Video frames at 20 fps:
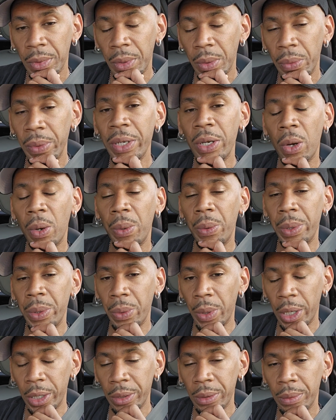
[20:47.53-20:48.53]
We know what we
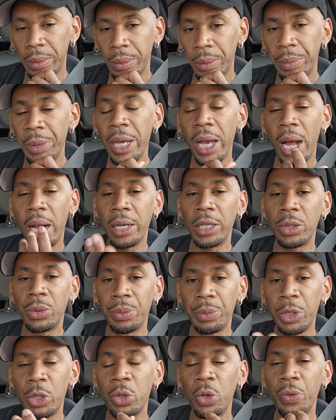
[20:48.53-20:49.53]
want. Be
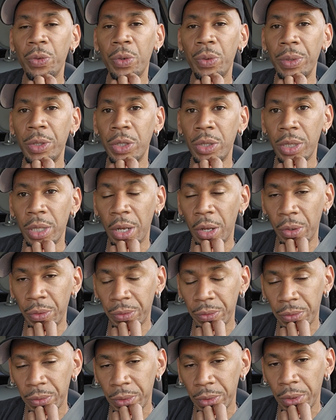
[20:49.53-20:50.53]
honest, be truthful with
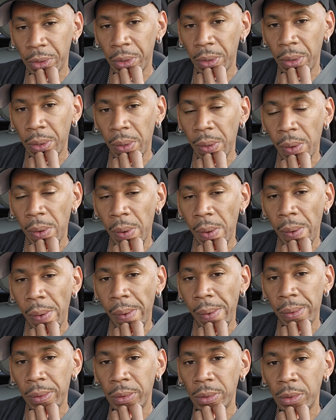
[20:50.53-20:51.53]
yourself.
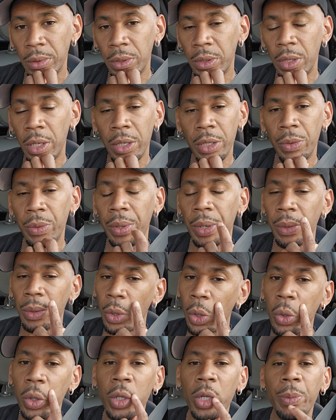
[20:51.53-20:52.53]

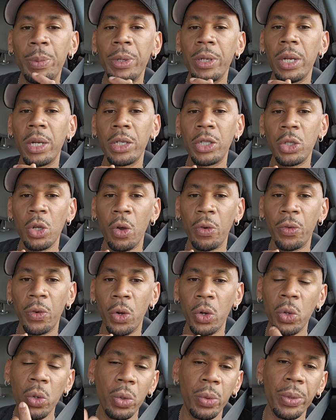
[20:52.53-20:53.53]
Who are you putting on a show
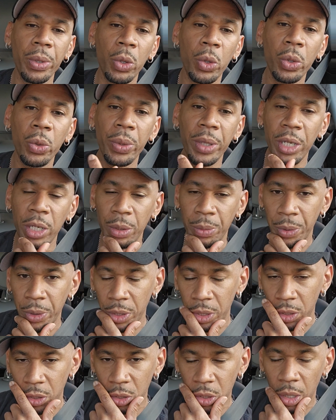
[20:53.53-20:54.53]
for? Who do we need to put
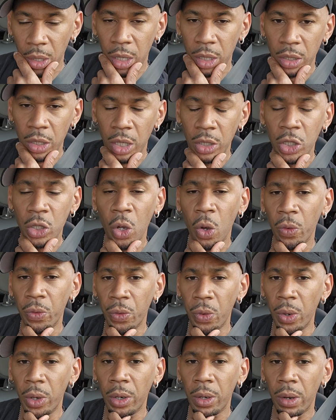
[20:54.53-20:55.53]
it on a show
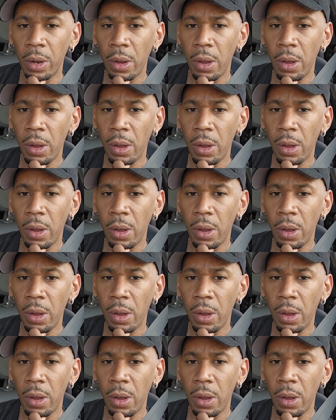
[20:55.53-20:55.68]
for?